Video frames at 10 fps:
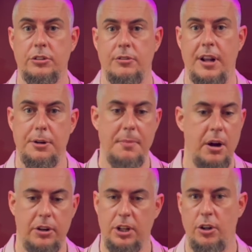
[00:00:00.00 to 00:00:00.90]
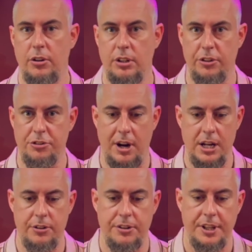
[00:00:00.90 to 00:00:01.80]
around America and
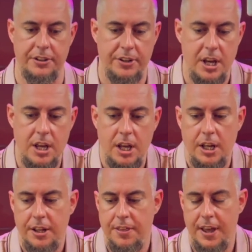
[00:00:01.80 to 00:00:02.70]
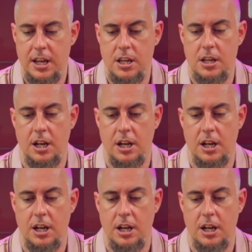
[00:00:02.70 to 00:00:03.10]
Australia and things, they,